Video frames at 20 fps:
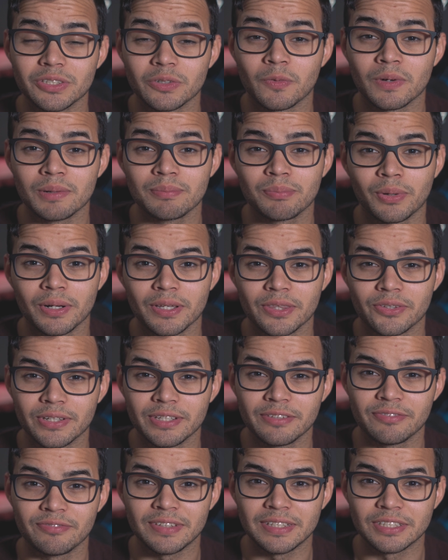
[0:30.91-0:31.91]
you a
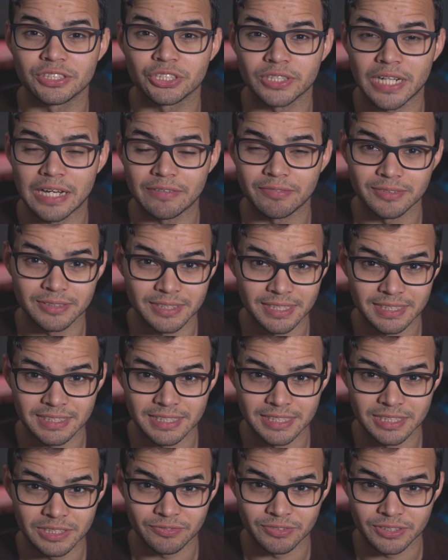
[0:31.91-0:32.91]
1.3 feet travel
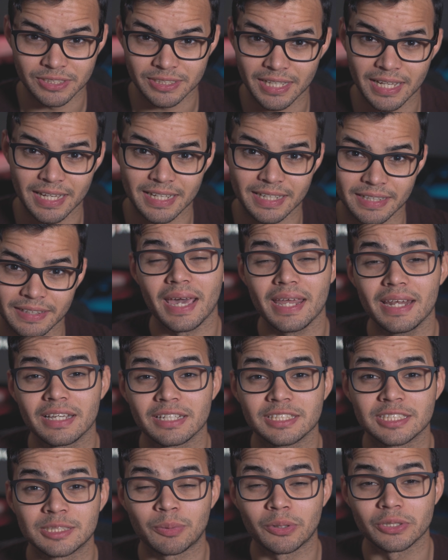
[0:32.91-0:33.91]
distance for sliding. And it
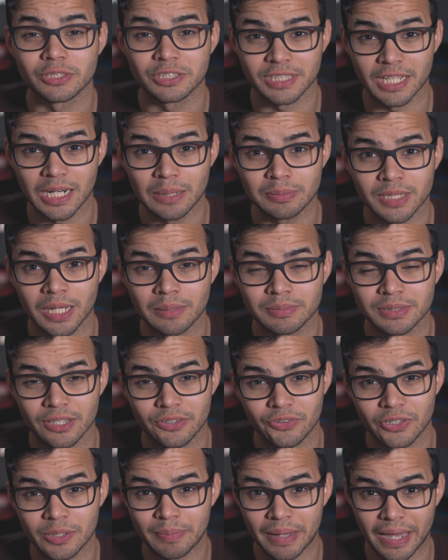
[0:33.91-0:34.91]
can support setups up to 3